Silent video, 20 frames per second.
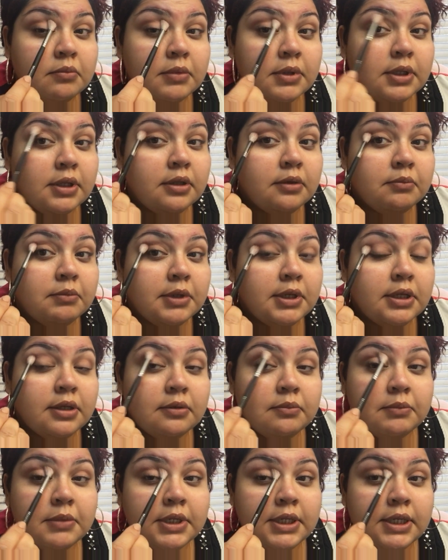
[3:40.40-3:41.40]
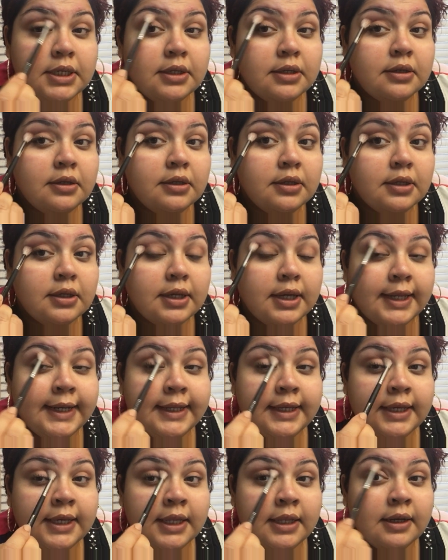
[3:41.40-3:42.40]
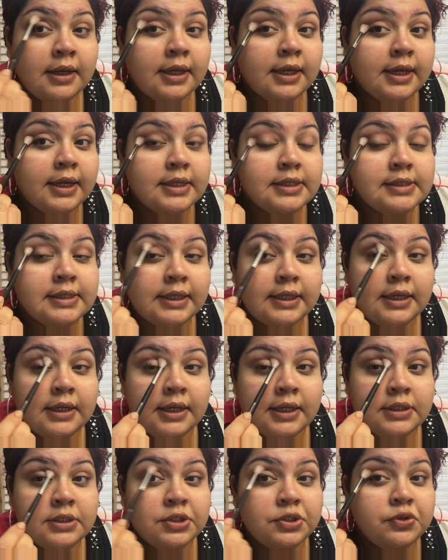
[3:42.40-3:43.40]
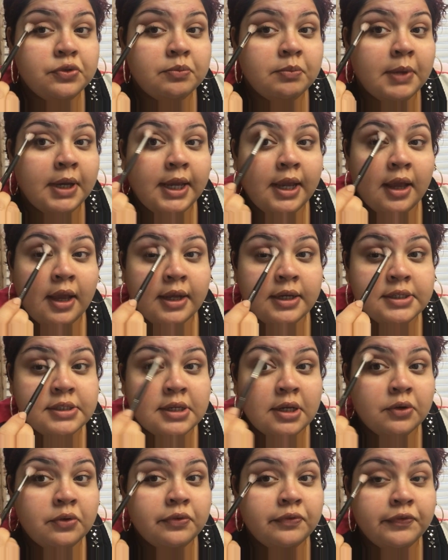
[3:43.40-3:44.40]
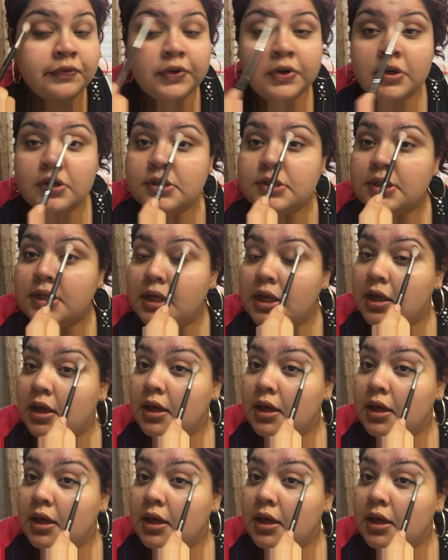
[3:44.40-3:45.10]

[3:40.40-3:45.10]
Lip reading: Blend, blend, blend. And again, like I said, I like to do my eyeshadow first